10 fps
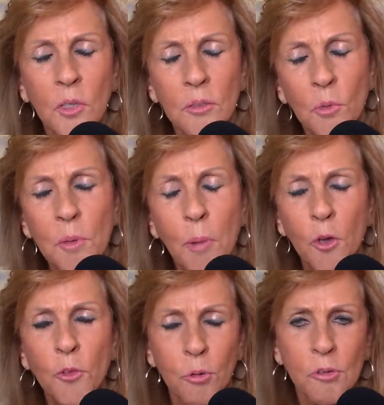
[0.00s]
But we
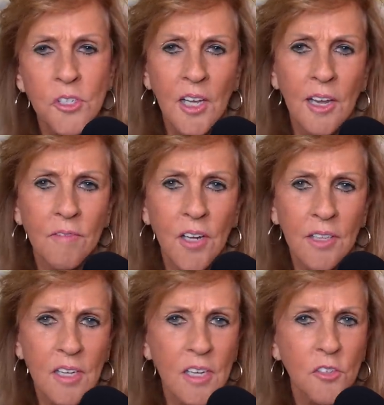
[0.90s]
both were saved
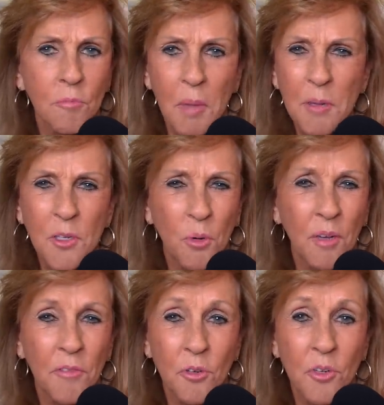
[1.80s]
at the age of maybe
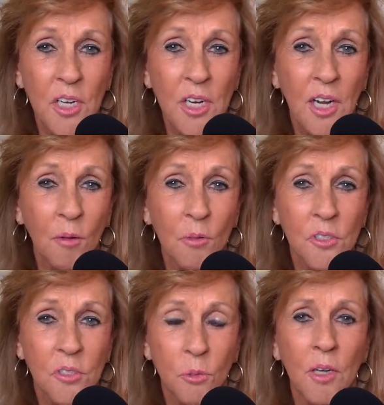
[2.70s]
12, 13. I
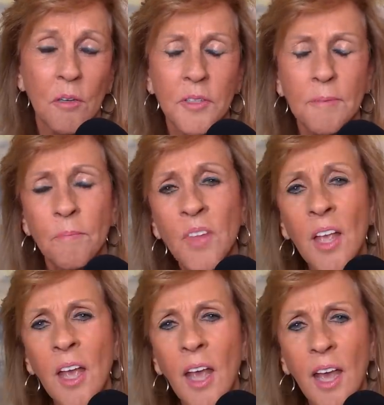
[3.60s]
was twelve, and
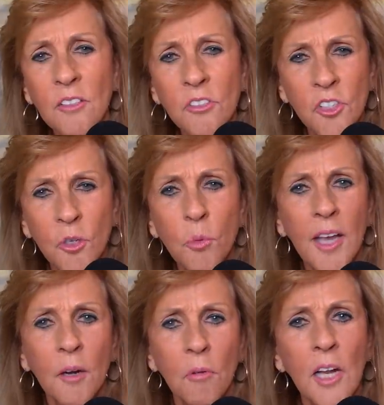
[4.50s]
and so we
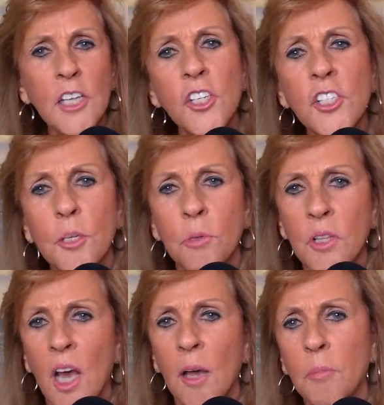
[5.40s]
had a relationship
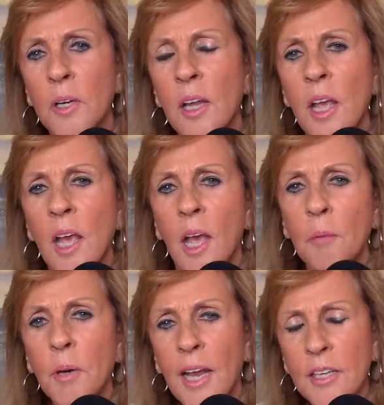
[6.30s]
with God. But
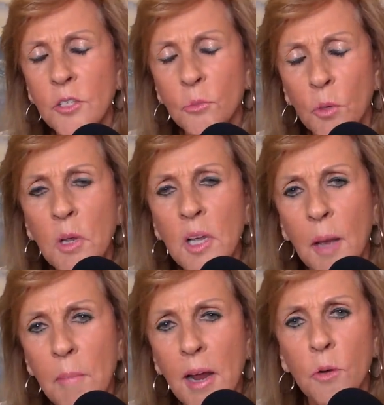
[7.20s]
but as when we
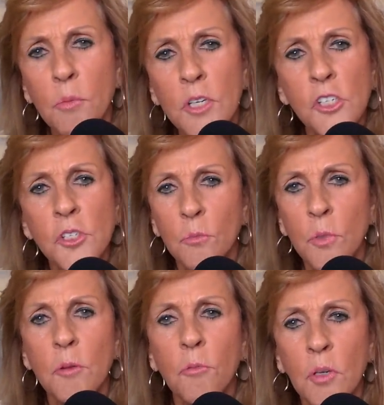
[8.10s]
got married, we just
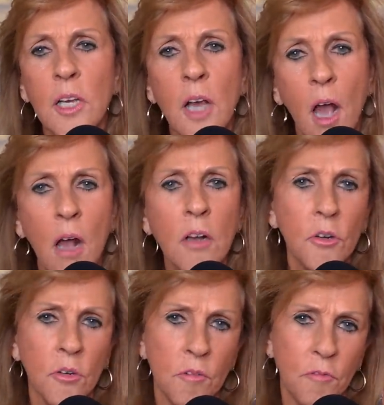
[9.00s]
we really
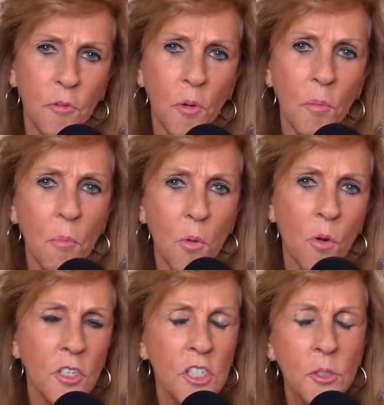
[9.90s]
hungered for
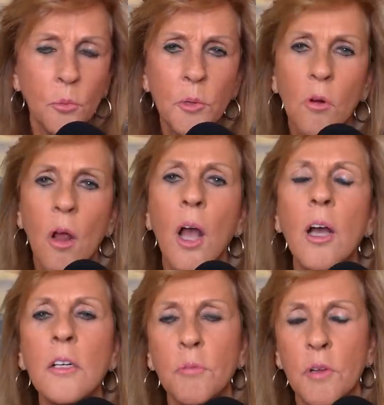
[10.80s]
more. Just we were
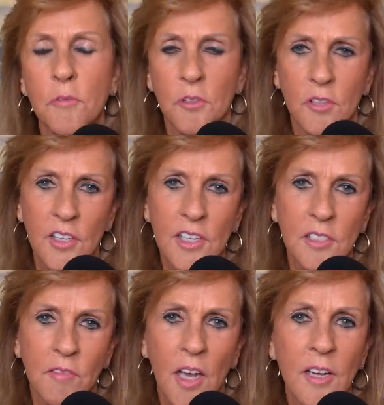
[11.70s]
hungry for the
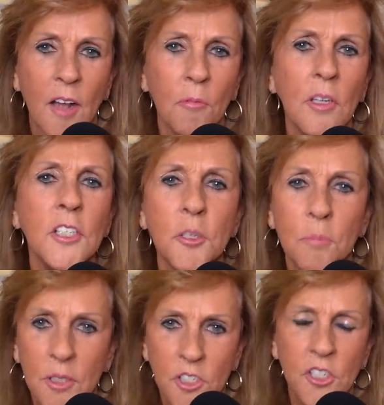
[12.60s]
things of God, not
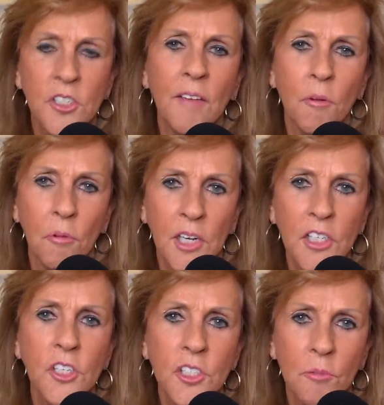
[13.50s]
religion, but just have a
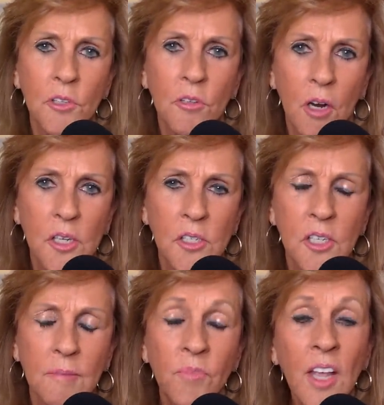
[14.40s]
relationship with Christ.
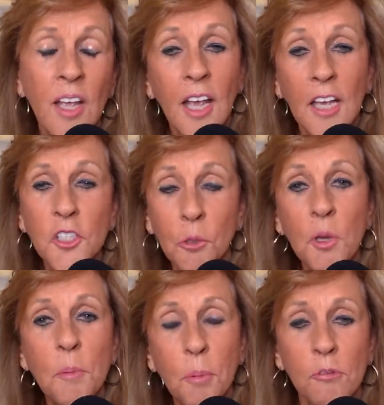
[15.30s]
And and so
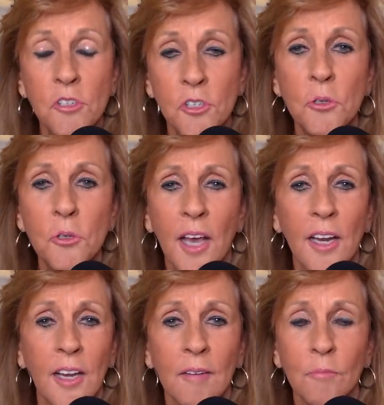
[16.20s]
we pursued
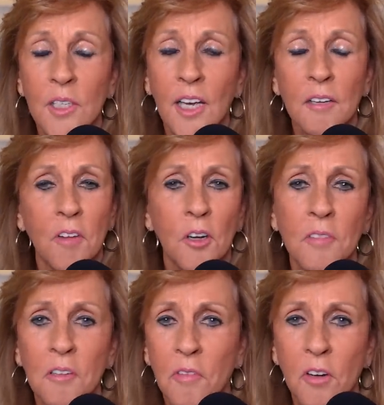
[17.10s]
that, and we got
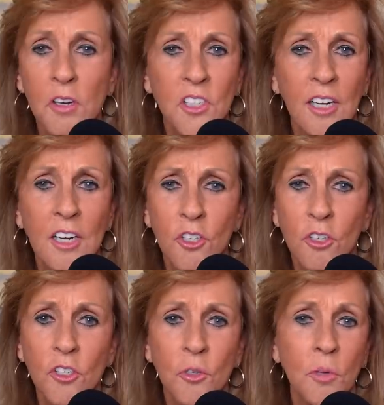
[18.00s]
involved in a exciting
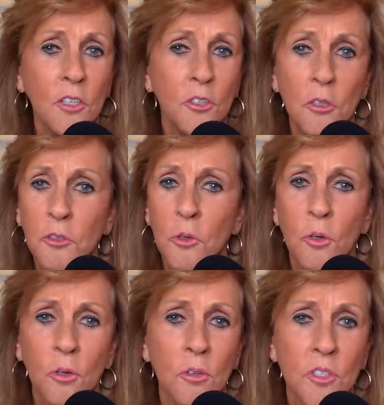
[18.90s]
church. We had two little
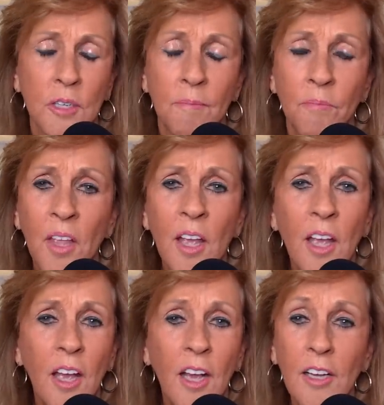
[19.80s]
girls, and
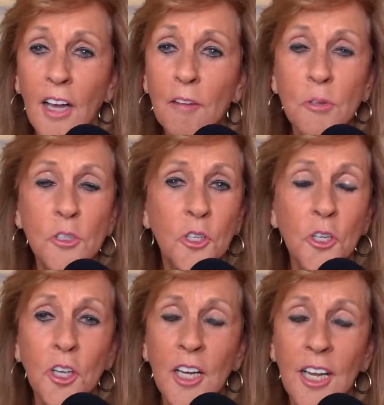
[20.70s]
uh, life was
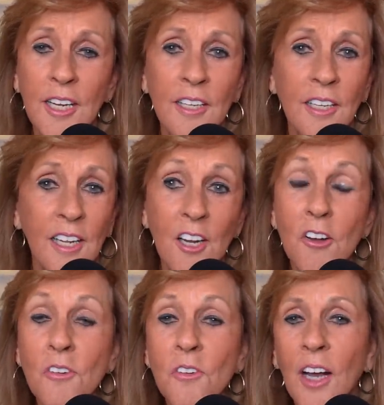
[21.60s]
good. And you
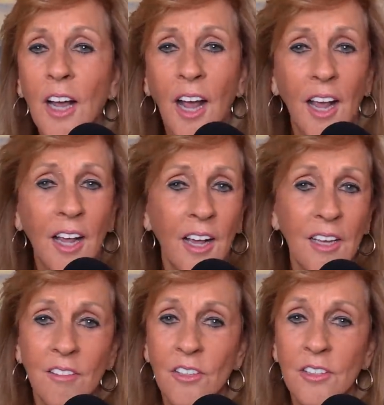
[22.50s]
know, I,
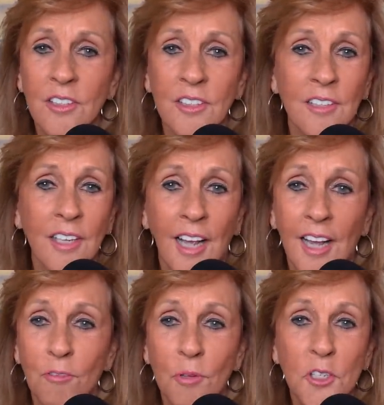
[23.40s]
I, thought that I
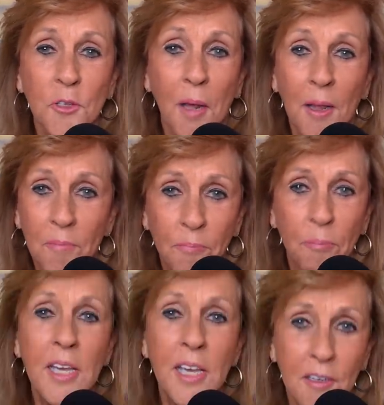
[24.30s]
had reached my
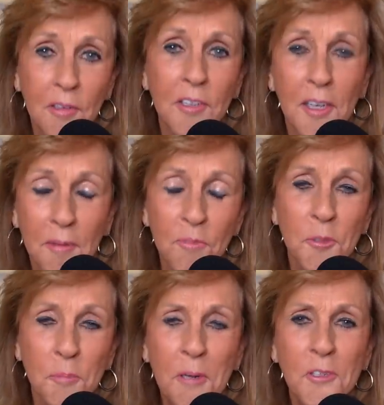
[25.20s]
peak um,
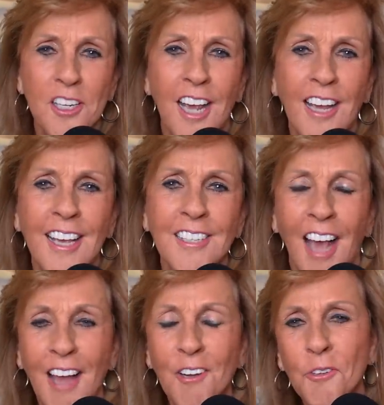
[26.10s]
spiritually, I guess.
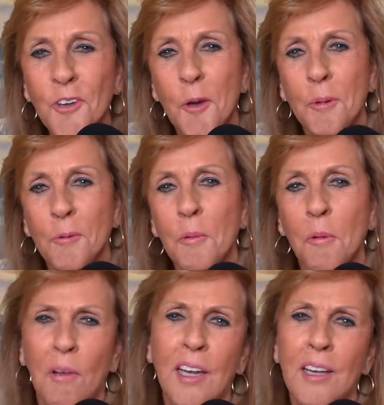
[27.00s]
I don't know, but we
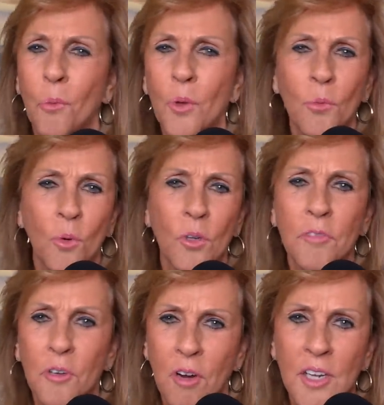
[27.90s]
were ready to win the world
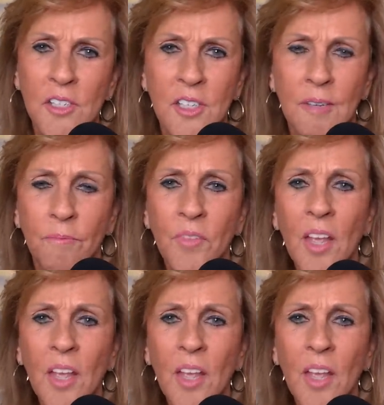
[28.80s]
for Christ. And